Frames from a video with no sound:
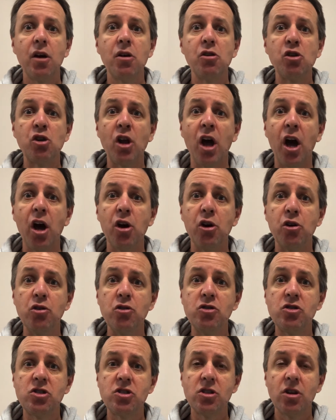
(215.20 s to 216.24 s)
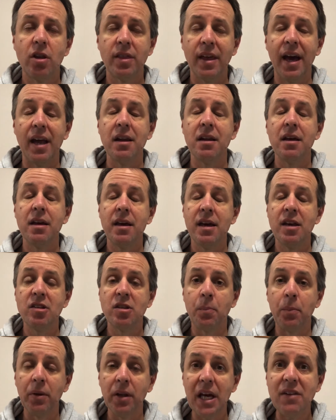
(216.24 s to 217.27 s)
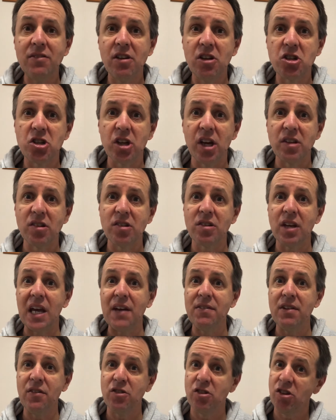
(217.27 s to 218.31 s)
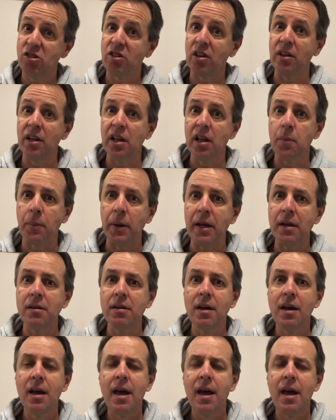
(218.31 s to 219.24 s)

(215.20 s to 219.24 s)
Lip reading: knows that he believes in Jesus, even if it's just a little bit.